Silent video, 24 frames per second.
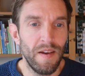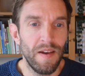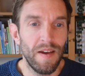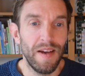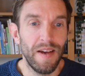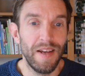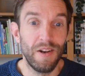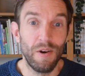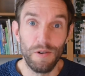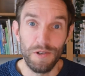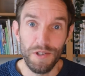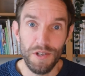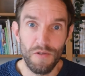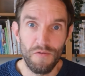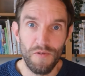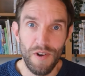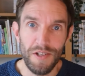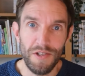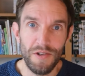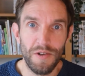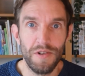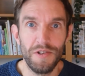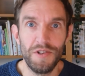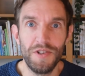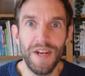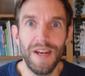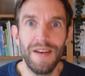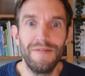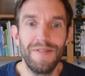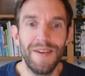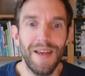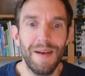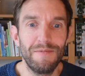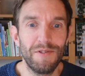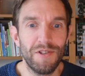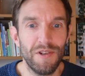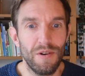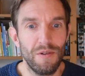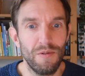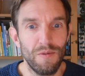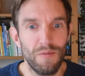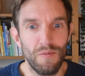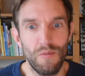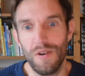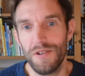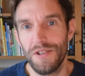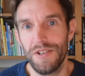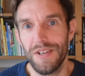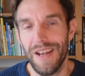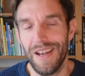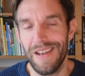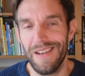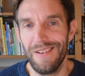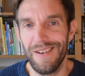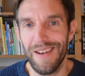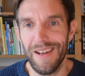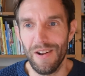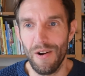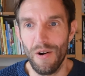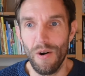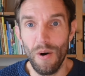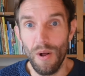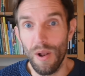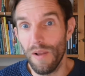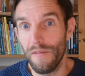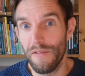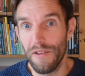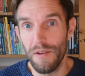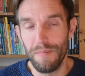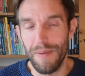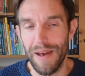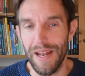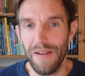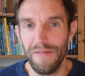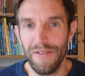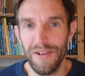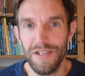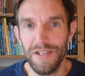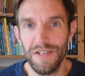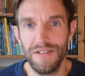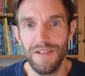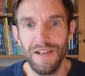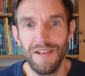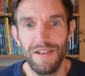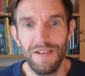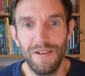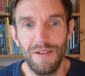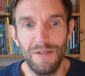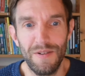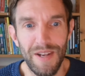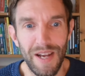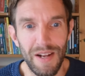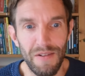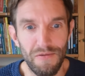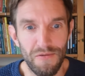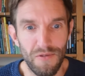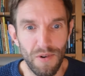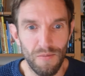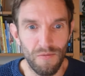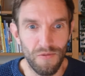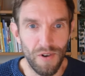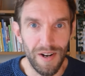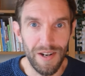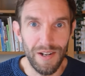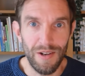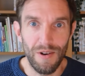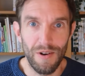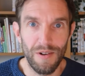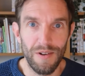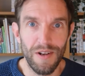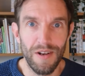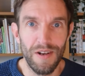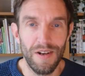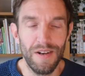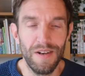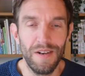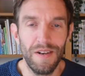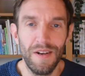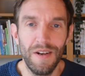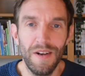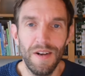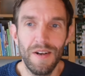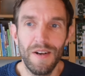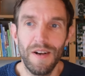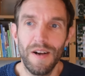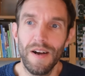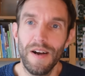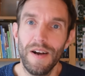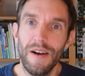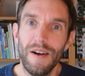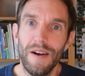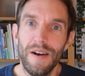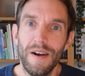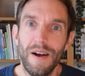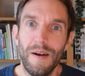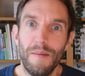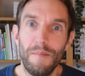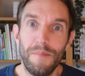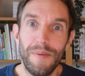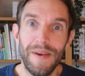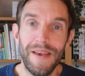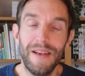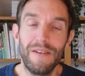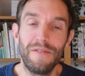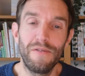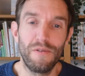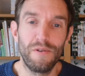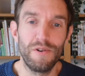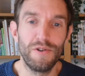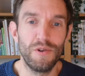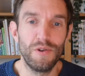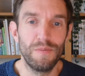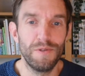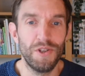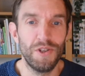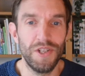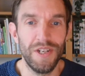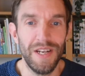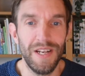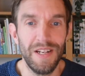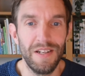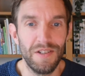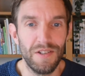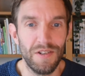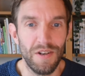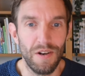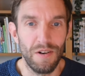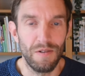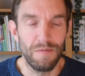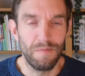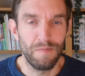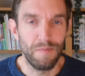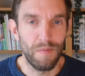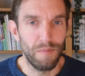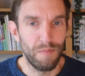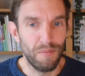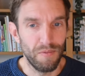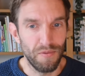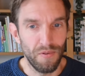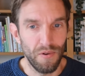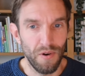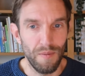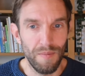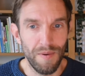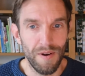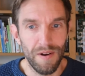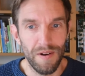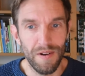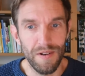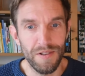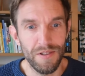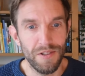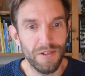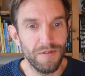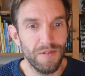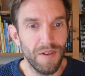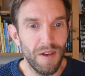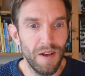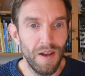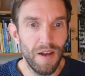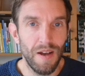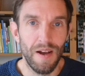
It also runs on a JVM, so once again, you get all of the benefits that you get from running on a a, a big virtual machine, so performance,